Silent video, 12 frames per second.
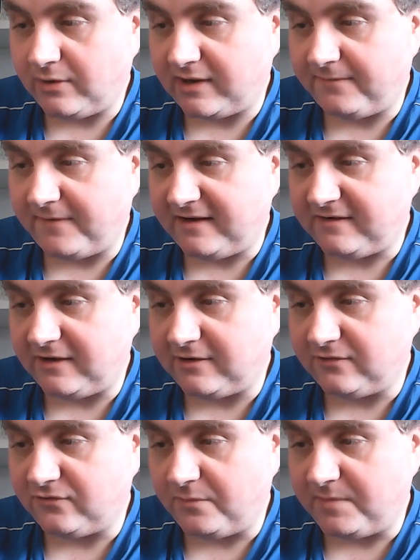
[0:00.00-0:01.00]
Quick effect, you
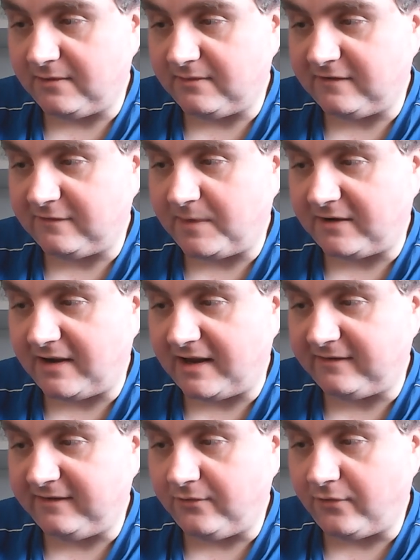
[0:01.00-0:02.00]
contribute this
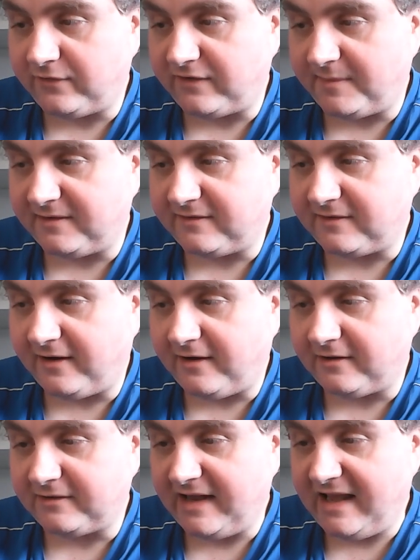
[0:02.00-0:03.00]
synchro summoned
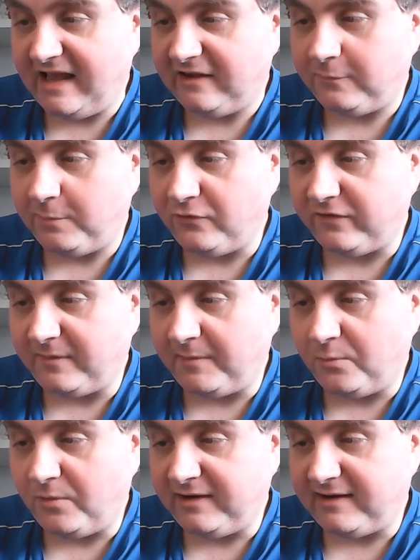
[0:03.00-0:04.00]
card. Special
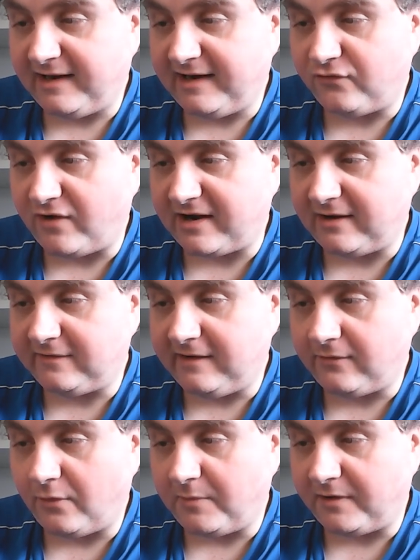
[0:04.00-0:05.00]
summon 1 light dragon
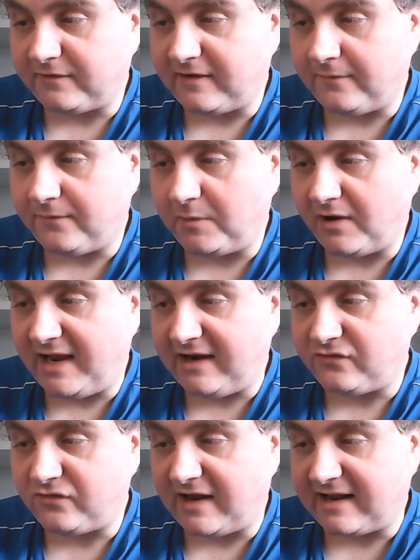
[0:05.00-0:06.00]
synchro monster from your
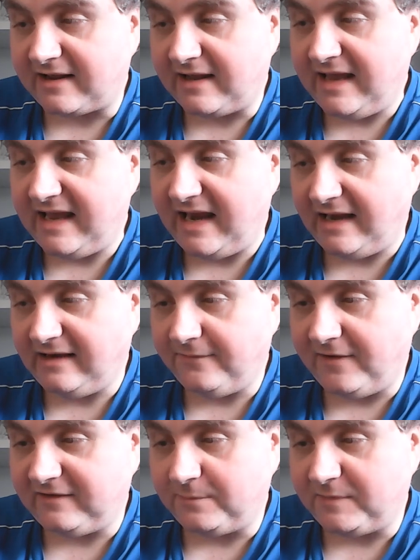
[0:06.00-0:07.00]
extra deck in
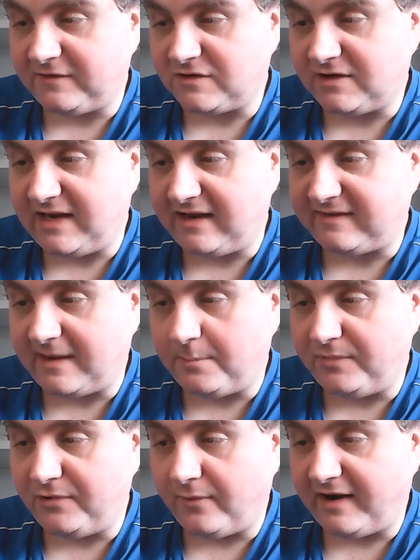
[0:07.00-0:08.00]
defense position,
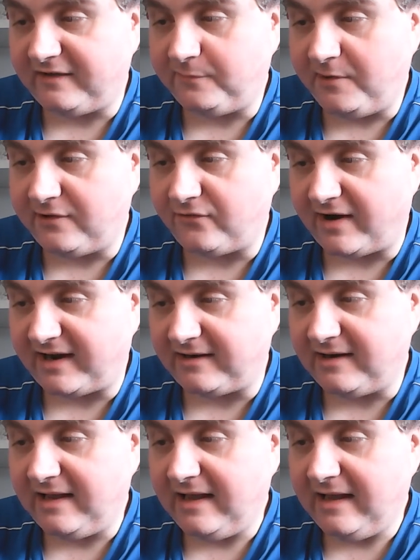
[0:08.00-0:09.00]
except Blue Eye Spirit Dragon,
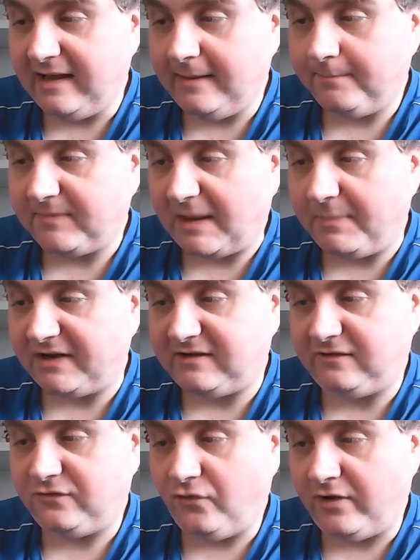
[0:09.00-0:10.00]
but
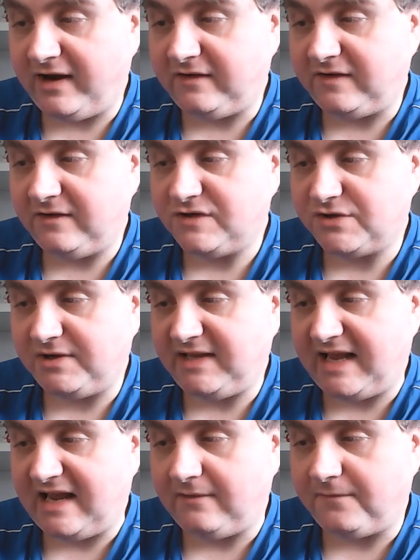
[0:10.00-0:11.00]
destroy it during
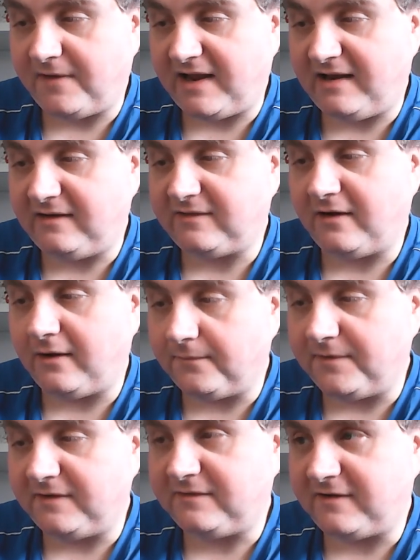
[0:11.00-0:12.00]
the end phase of
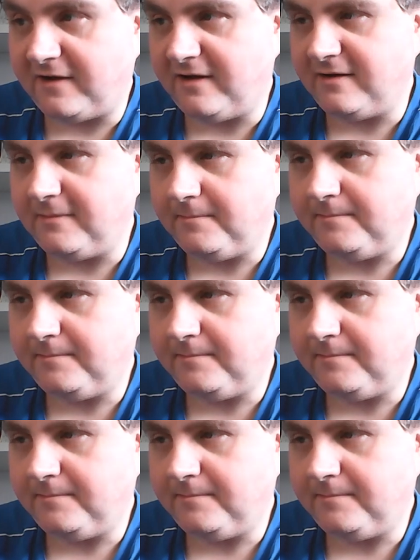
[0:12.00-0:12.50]
this turn.